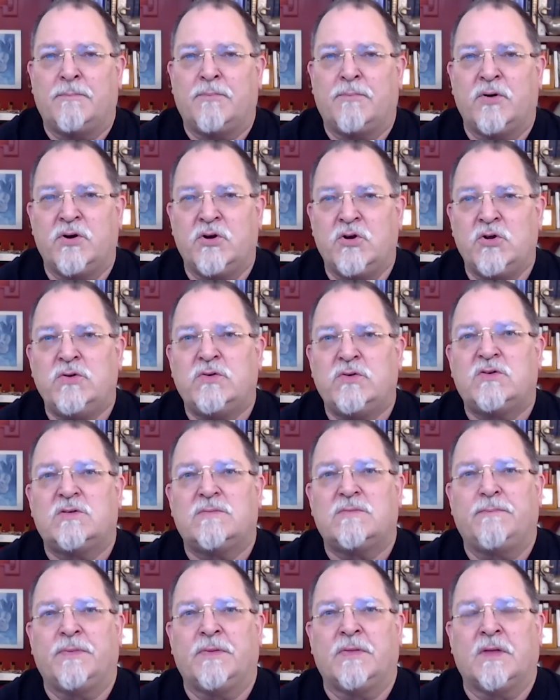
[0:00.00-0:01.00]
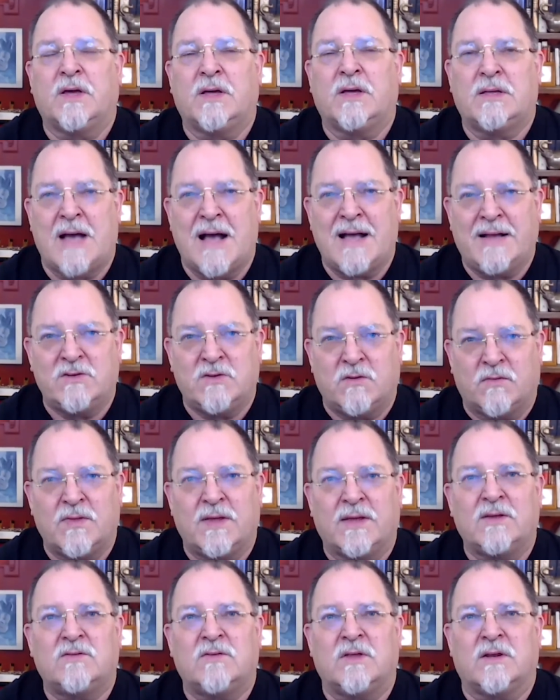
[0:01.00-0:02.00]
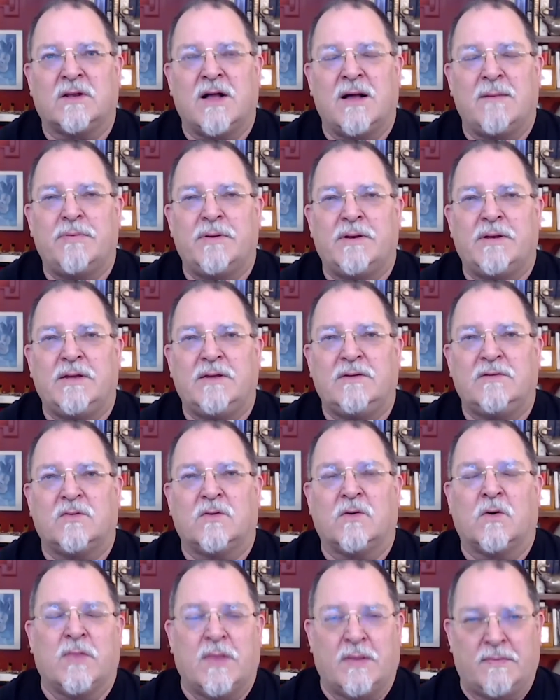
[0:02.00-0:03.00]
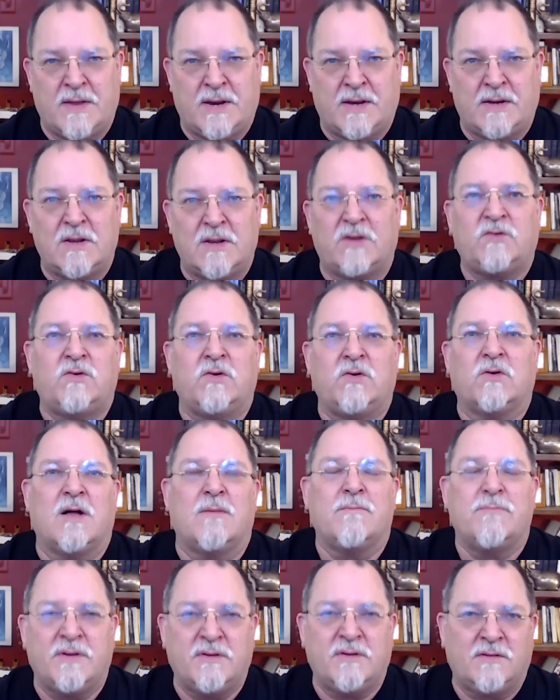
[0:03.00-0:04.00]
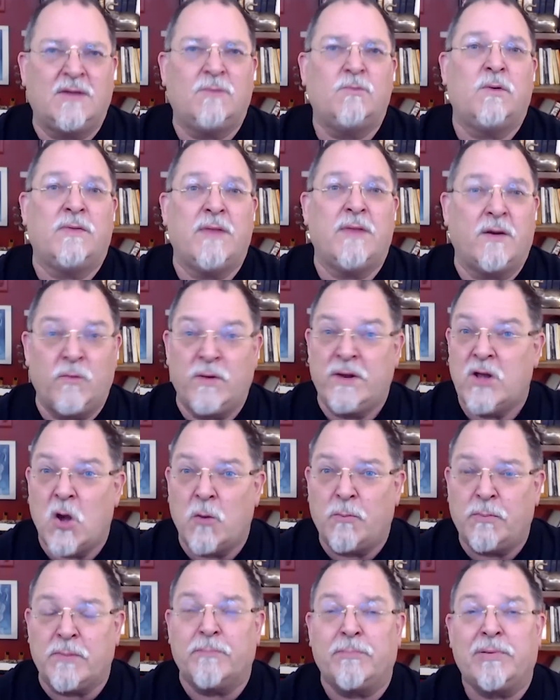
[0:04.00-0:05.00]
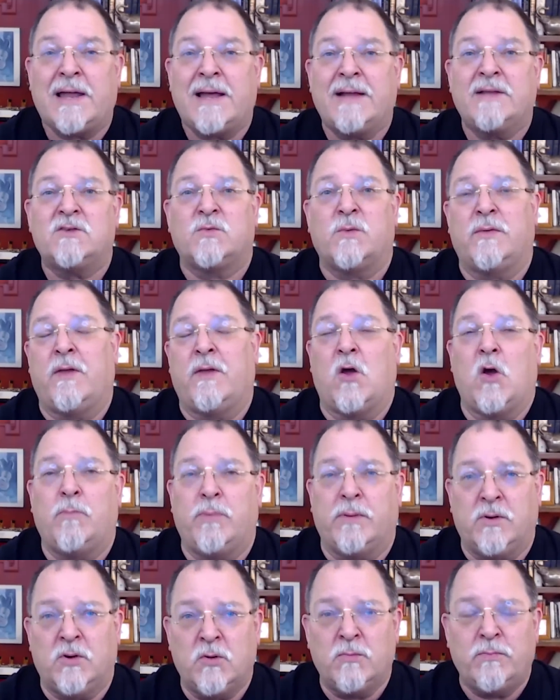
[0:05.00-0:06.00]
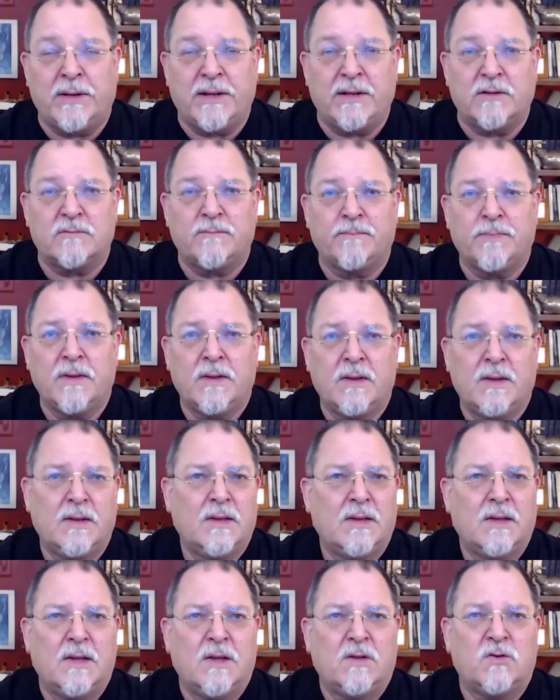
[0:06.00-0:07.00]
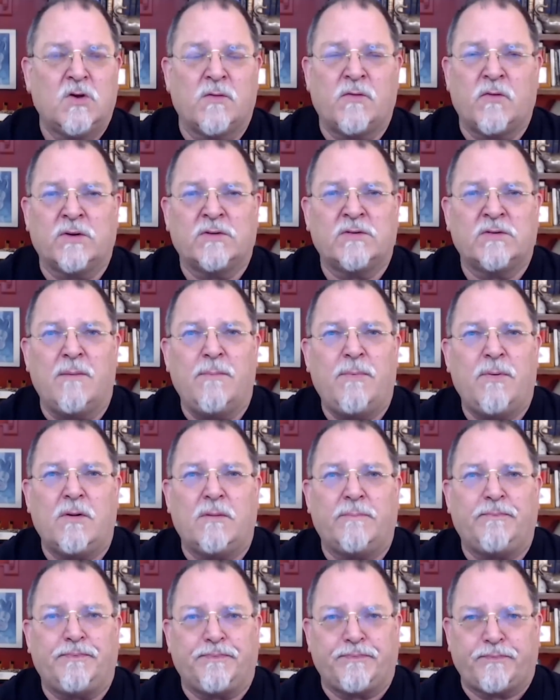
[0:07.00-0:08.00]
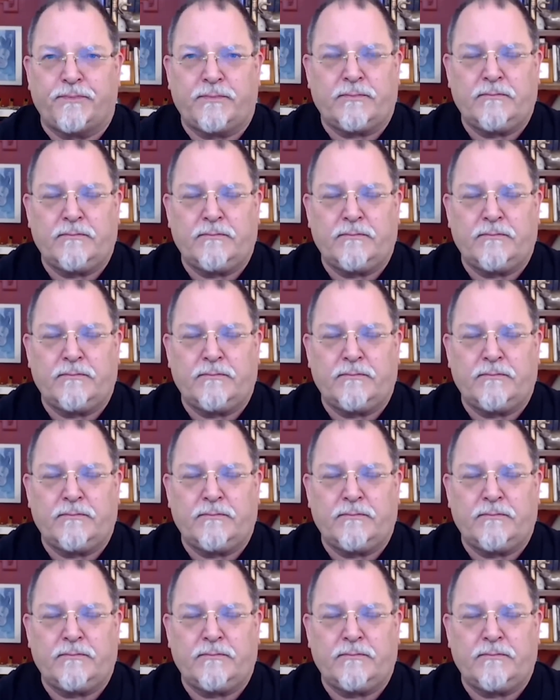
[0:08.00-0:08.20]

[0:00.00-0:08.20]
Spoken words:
produce the kinds of things that companies, or that industrial companies need when they reopen plants, when they open new plants. So, for example,